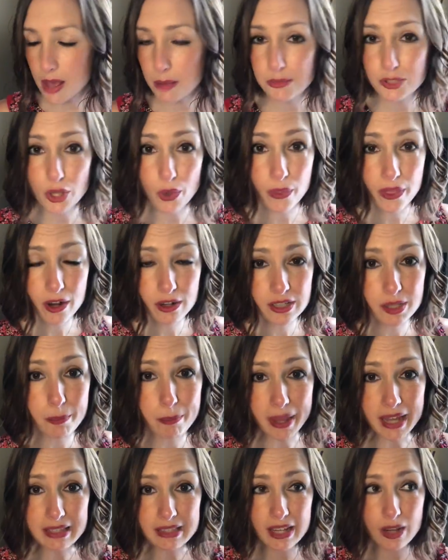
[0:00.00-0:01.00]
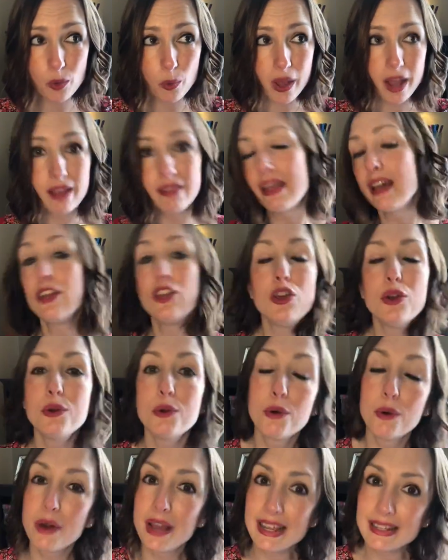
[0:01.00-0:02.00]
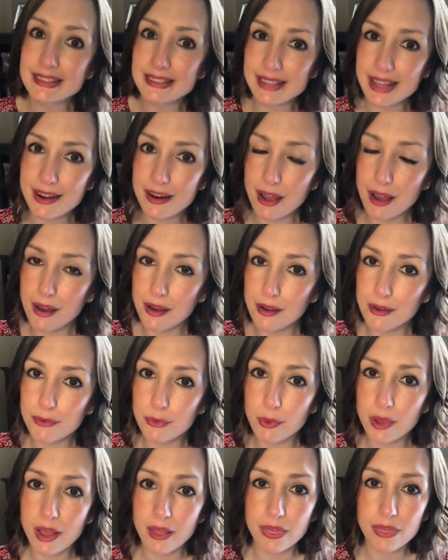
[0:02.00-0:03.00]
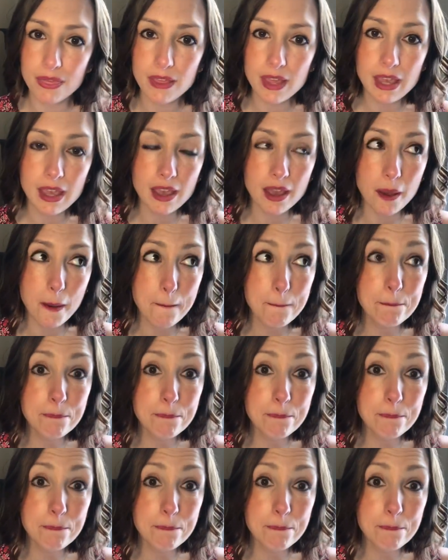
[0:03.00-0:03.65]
So there's a basic way that you, instead of with the